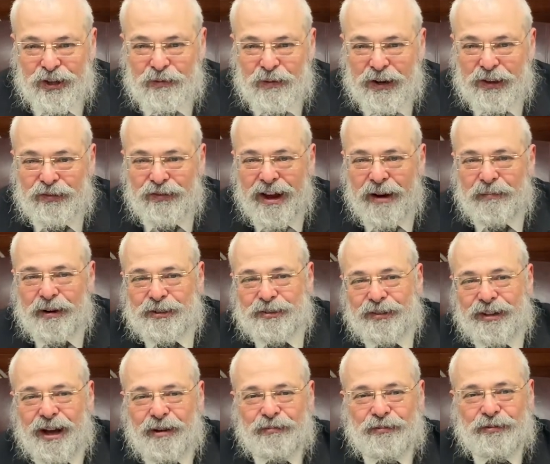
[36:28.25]
one of the rabbis who
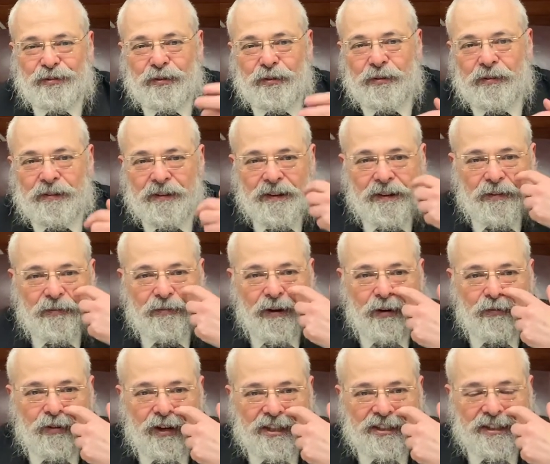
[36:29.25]
come for
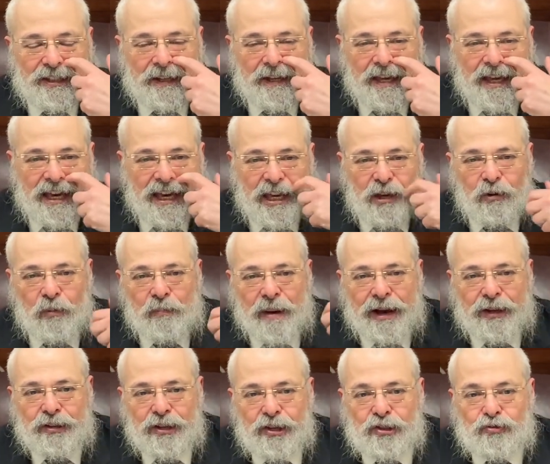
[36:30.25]
fundraising, he went
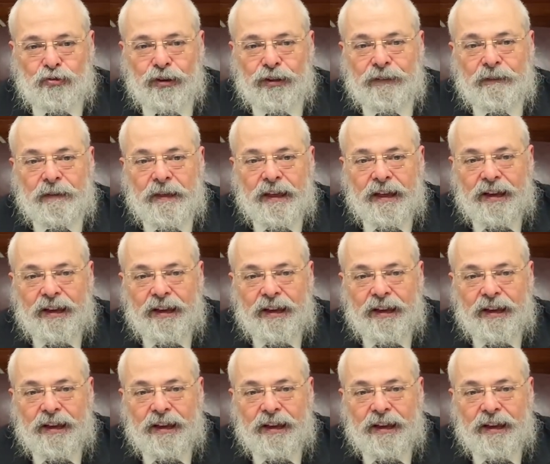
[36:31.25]
back to Israel.